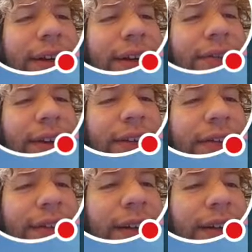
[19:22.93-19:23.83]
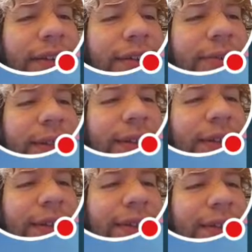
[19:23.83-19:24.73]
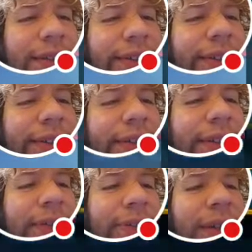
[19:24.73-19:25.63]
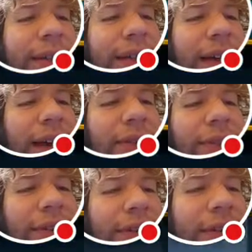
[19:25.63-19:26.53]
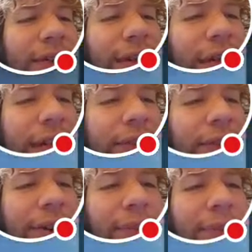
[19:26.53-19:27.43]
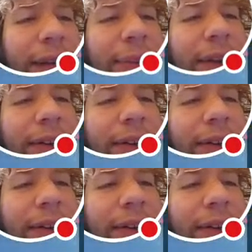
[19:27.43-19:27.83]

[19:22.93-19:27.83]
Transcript: effects cleansed because you're just going to keep having to deal with it. Even though Baby